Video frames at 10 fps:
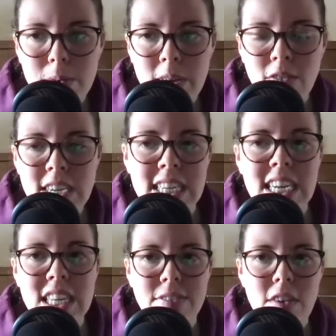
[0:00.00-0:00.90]
And obviously
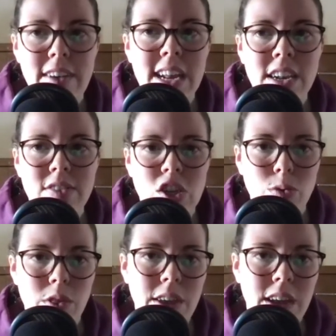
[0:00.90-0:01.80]
it's a very
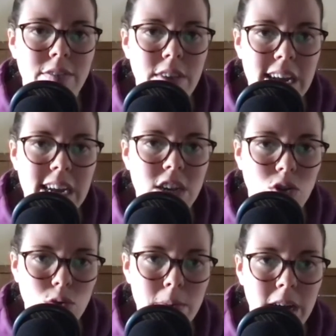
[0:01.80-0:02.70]
individual thing for each
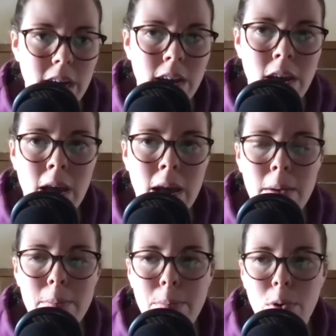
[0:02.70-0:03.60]
swimmer,
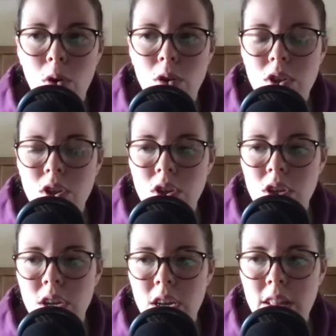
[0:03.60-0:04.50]
but
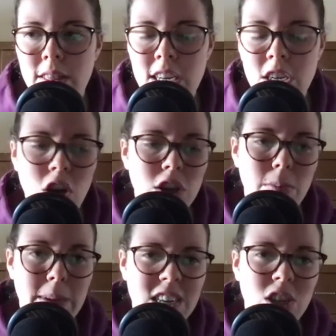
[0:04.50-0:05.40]
there's got to
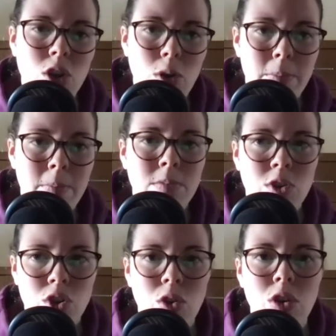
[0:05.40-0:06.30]
be some
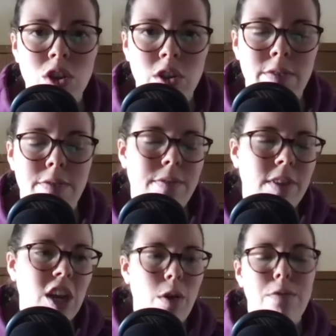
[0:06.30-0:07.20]
sort of,
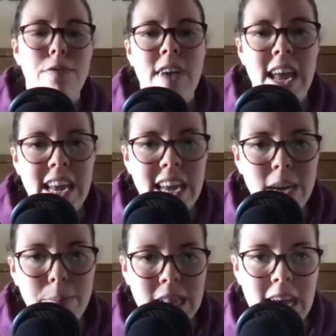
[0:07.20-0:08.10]

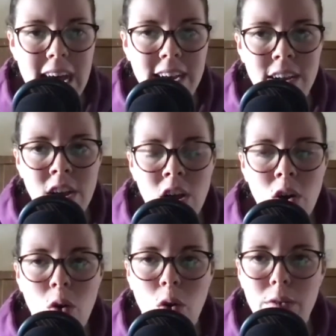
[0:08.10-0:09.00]
vague plan
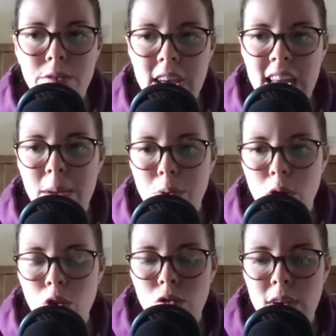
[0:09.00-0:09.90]
or vague
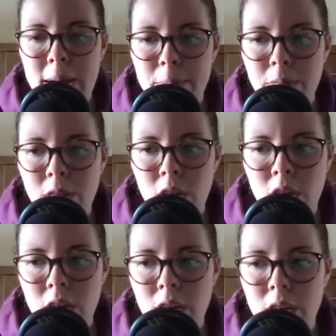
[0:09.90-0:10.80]
program
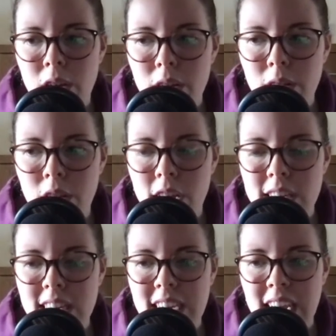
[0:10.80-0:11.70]
that
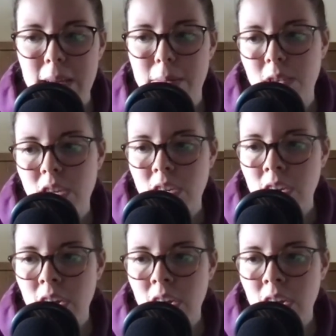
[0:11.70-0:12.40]
seems